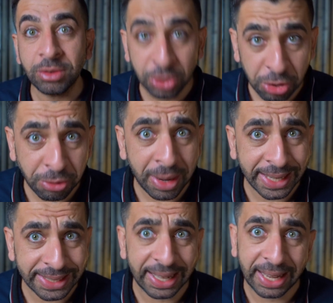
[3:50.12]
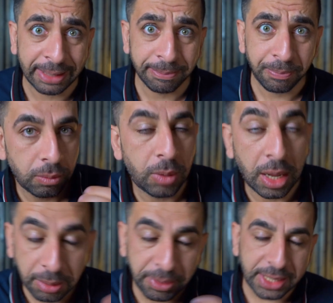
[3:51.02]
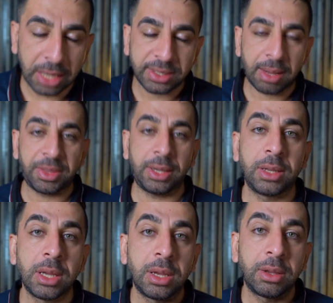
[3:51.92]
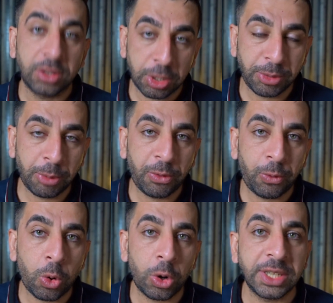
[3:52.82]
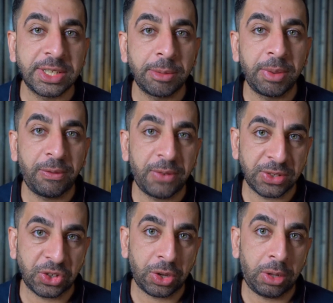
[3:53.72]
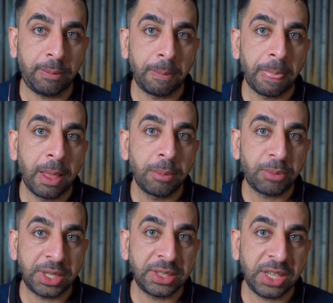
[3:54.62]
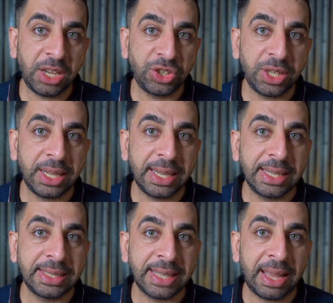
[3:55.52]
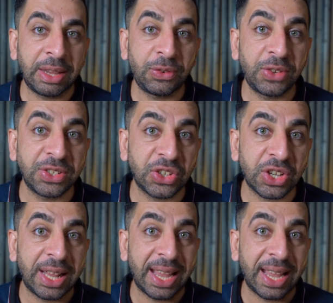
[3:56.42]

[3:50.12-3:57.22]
correctly. Well, let me tell you something. Tip number 4 is to be physical. Pronunciation is a physical